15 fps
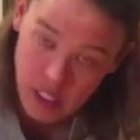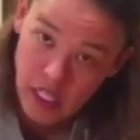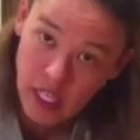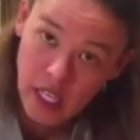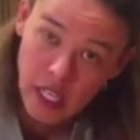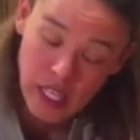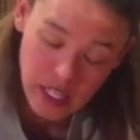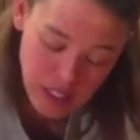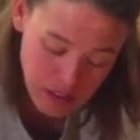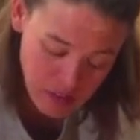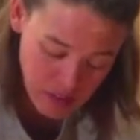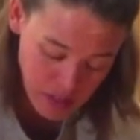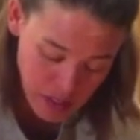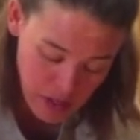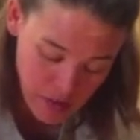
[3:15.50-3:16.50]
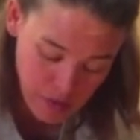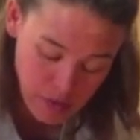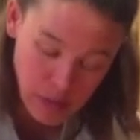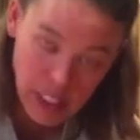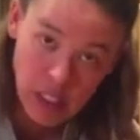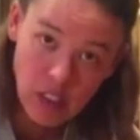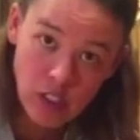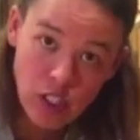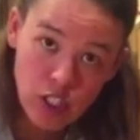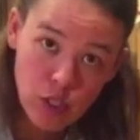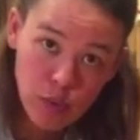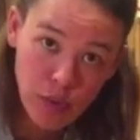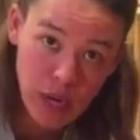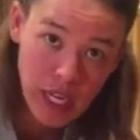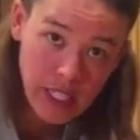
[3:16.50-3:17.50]
in, fingers
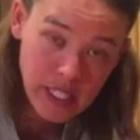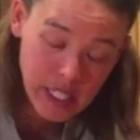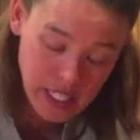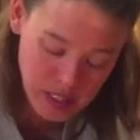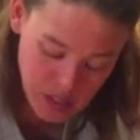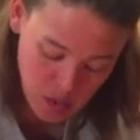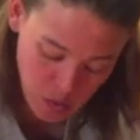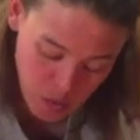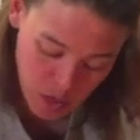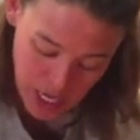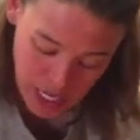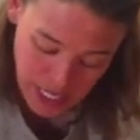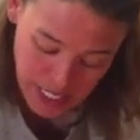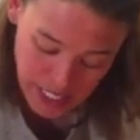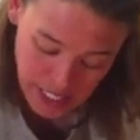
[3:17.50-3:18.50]
spread nice and wide.